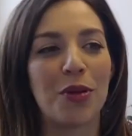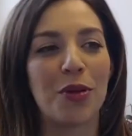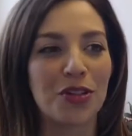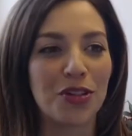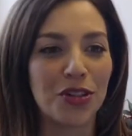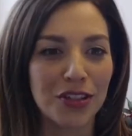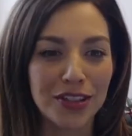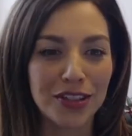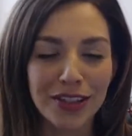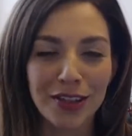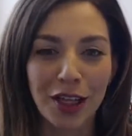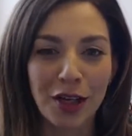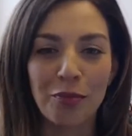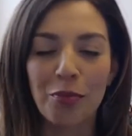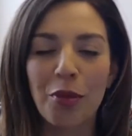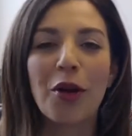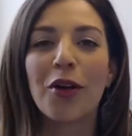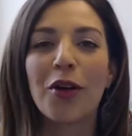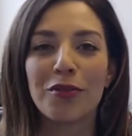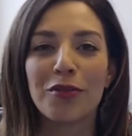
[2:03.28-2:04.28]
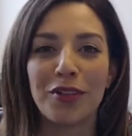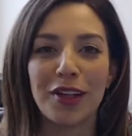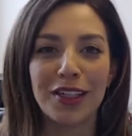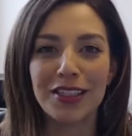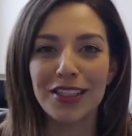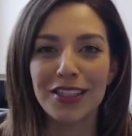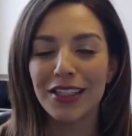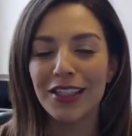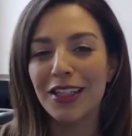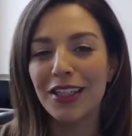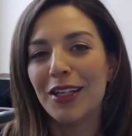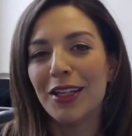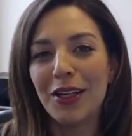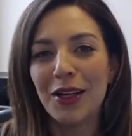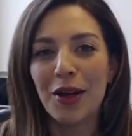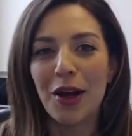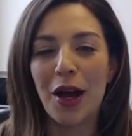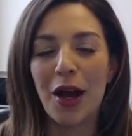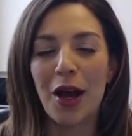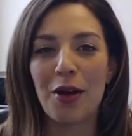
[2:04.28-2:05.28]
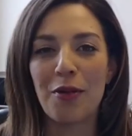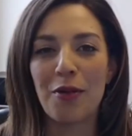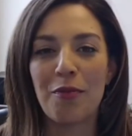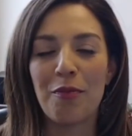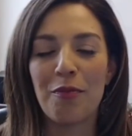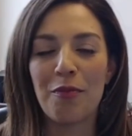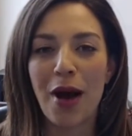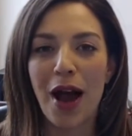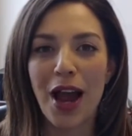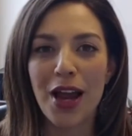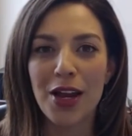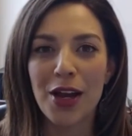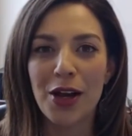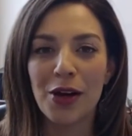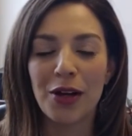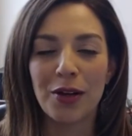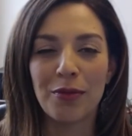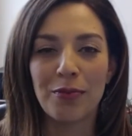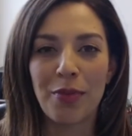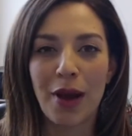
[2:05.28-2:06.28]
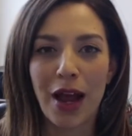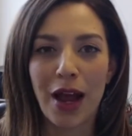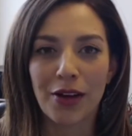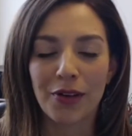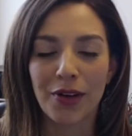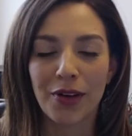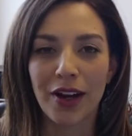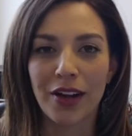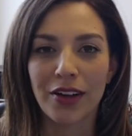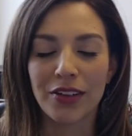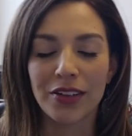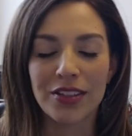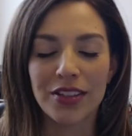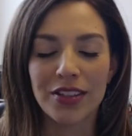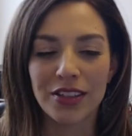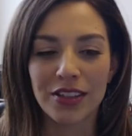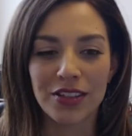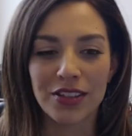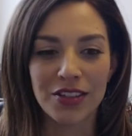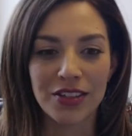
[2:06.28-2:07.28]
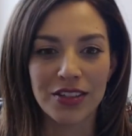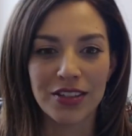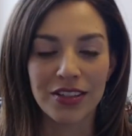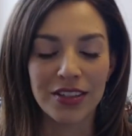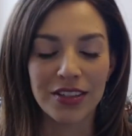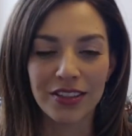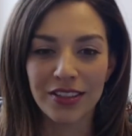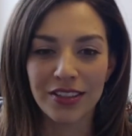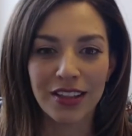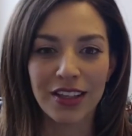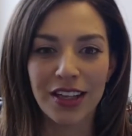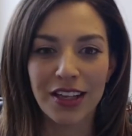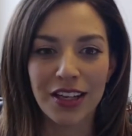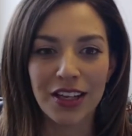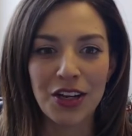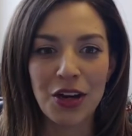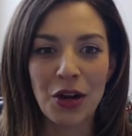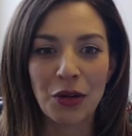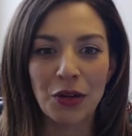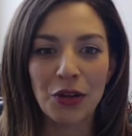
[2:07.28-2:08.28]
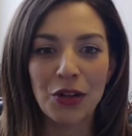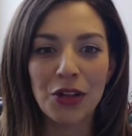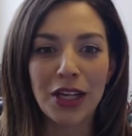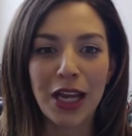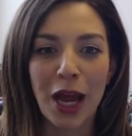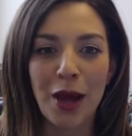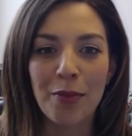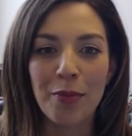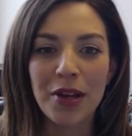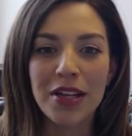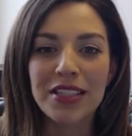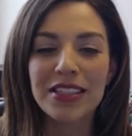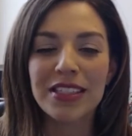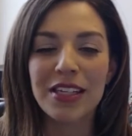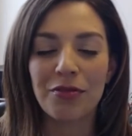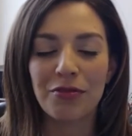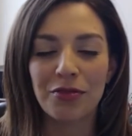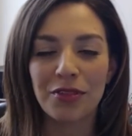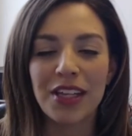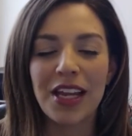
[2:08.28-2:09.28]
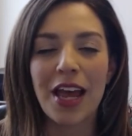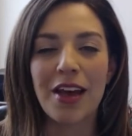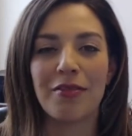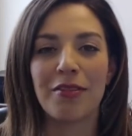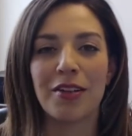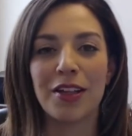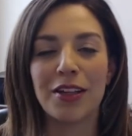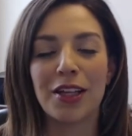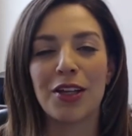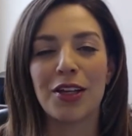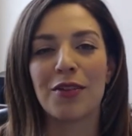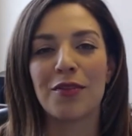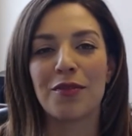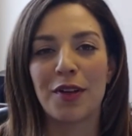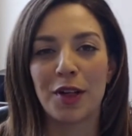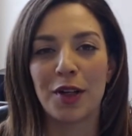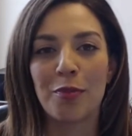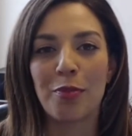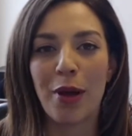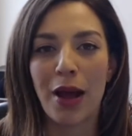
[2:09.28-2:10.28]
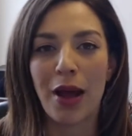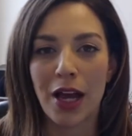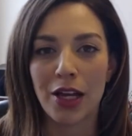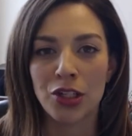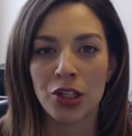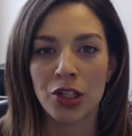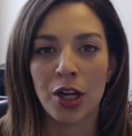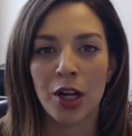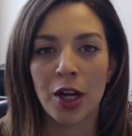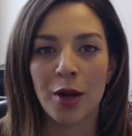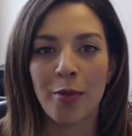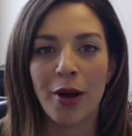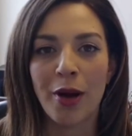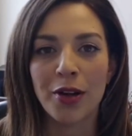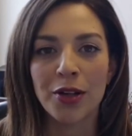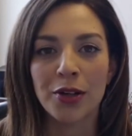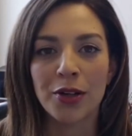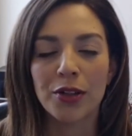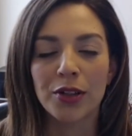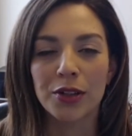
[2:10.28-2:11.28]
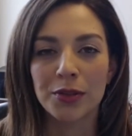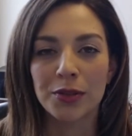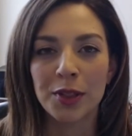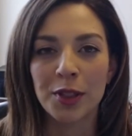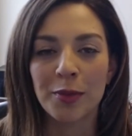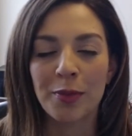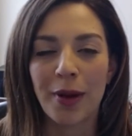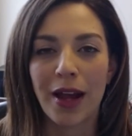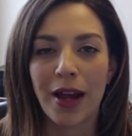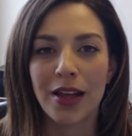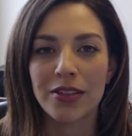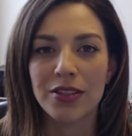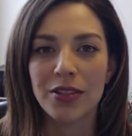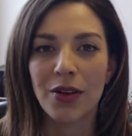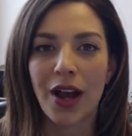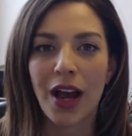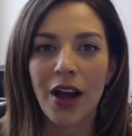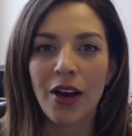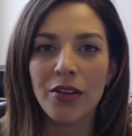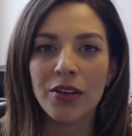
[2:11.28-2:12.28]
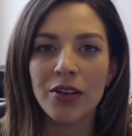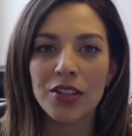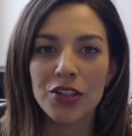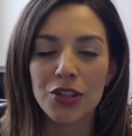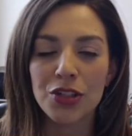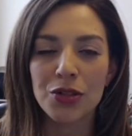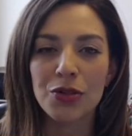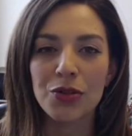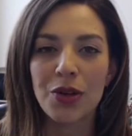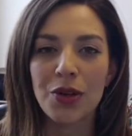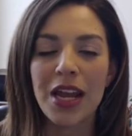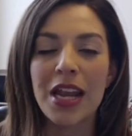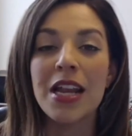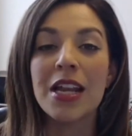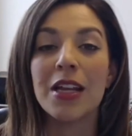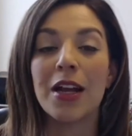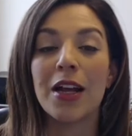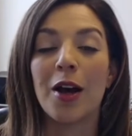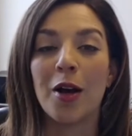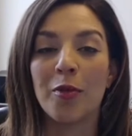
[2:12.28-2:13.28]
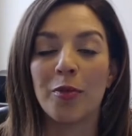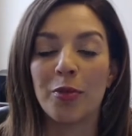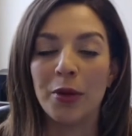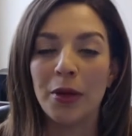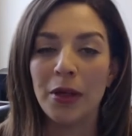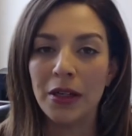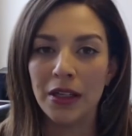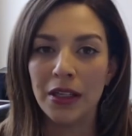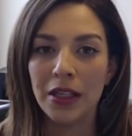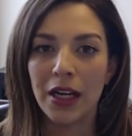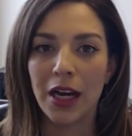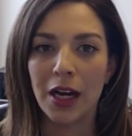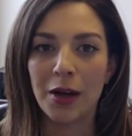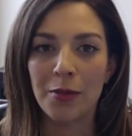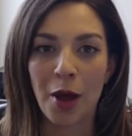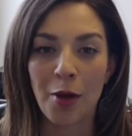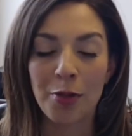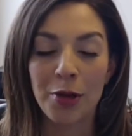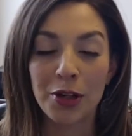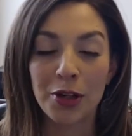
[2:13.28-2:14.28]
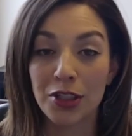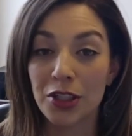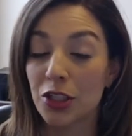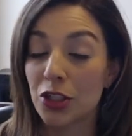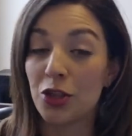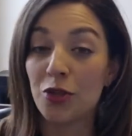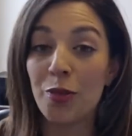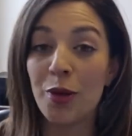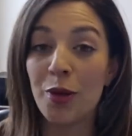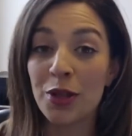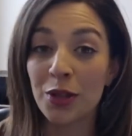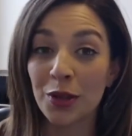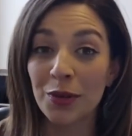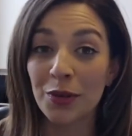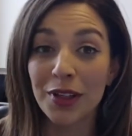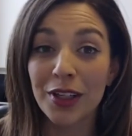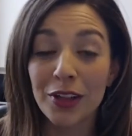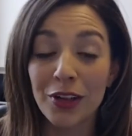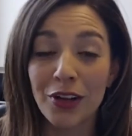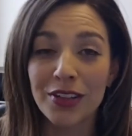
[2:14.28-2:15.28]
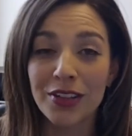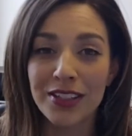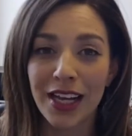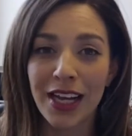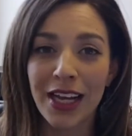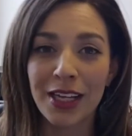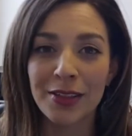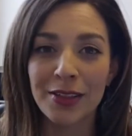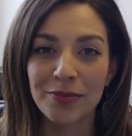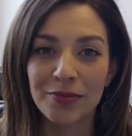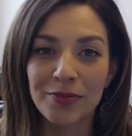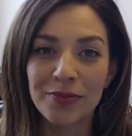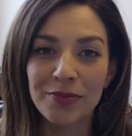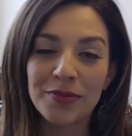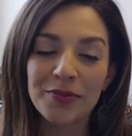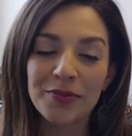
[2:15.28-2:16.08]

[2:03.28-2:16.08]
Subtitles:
but just like perfect bio and background to just look at. But it's definitely evident that you're very passionate about your career path. So how did you end up at Pearson? Because you've been there a really long time.